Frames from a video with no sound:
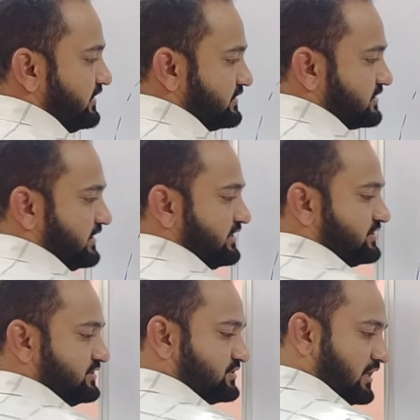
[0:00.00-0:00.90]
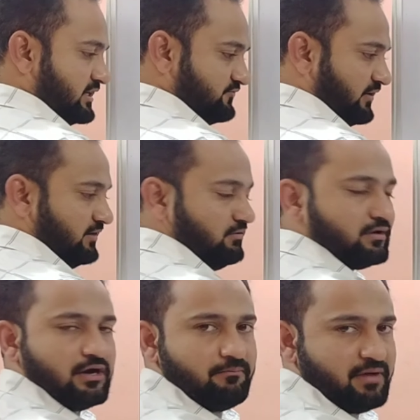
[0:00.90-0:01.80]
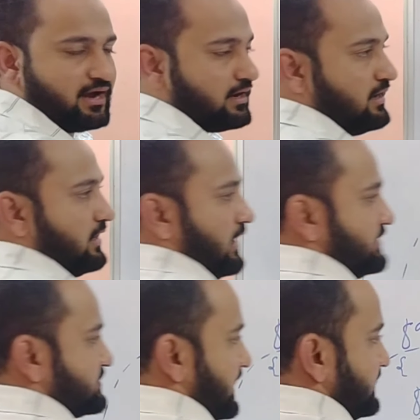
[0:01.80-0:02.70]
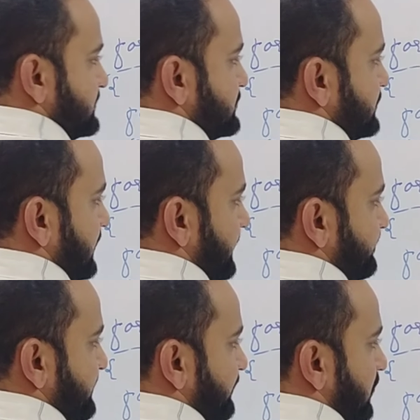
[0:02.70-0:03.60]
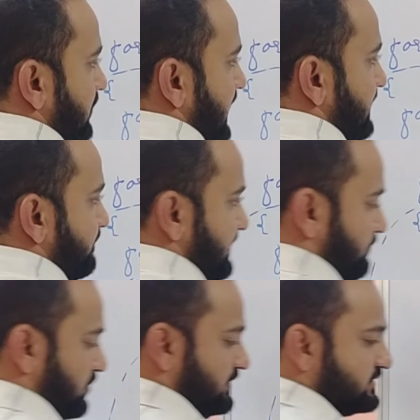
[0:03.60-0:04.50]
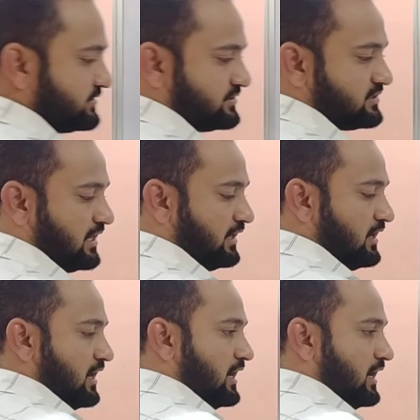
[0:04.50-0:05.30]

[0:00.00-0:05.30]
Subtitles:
Yes, condition is satisfied. It will come back inside this for and print what? Star.